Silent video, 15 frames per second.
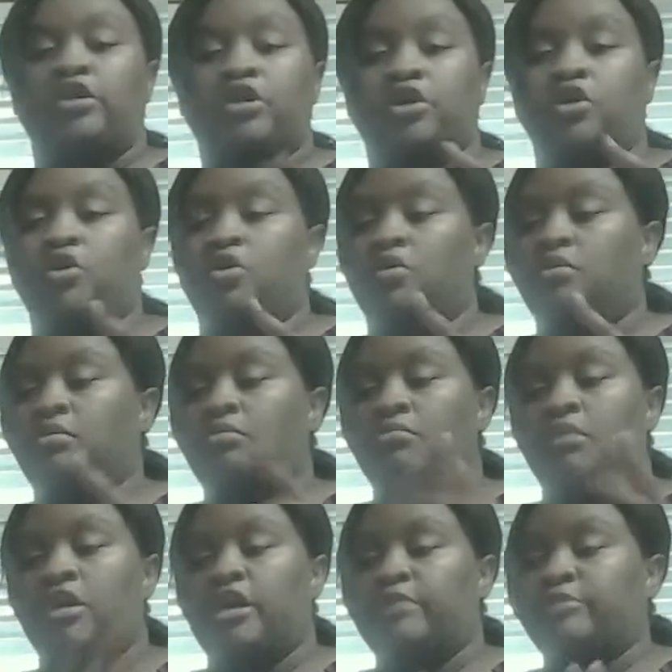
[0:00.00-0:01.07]
do
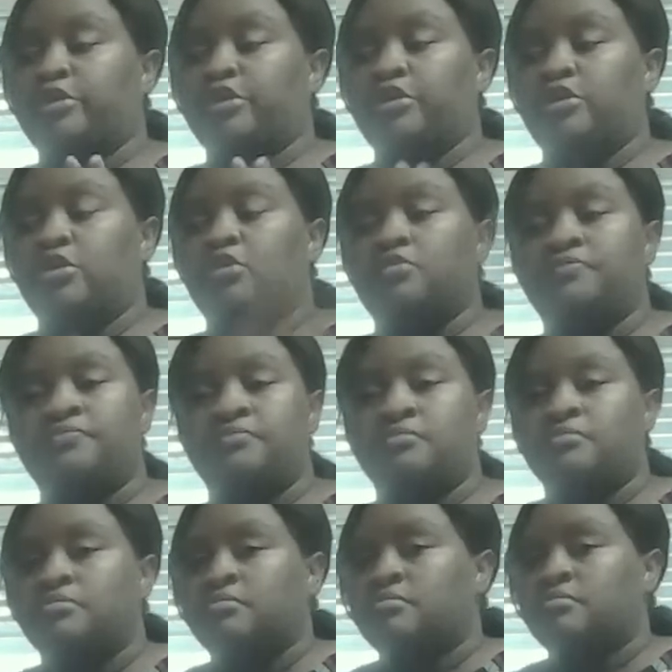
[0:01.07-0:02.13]
up to
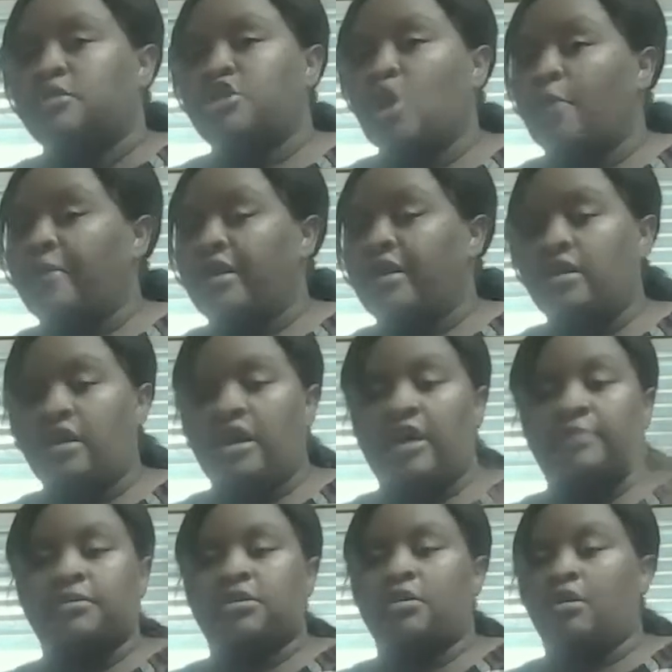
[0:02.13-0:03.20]
so many
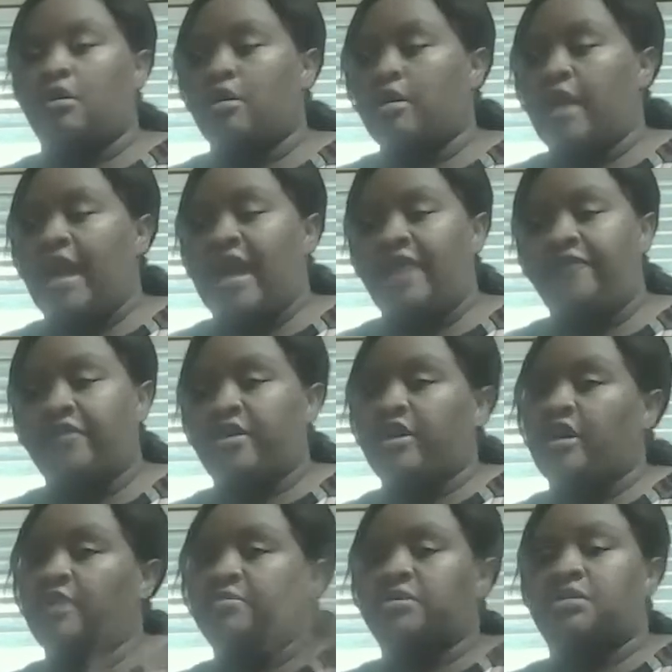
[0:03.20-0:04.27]
cups or half a
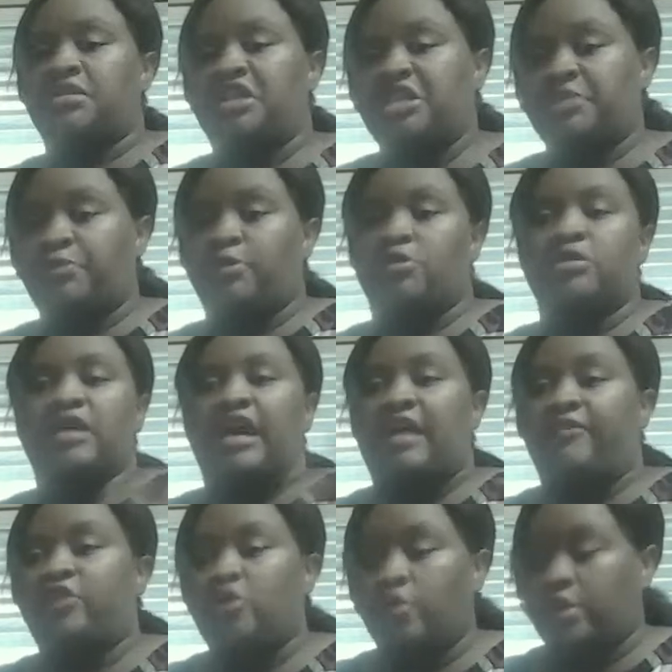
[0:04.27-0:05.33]
cup, teaspoons,
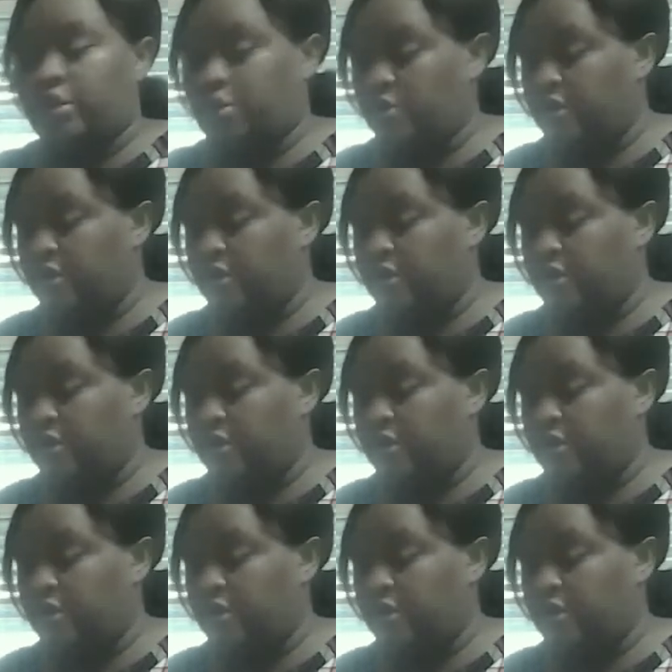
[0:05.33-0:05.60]
however you want to do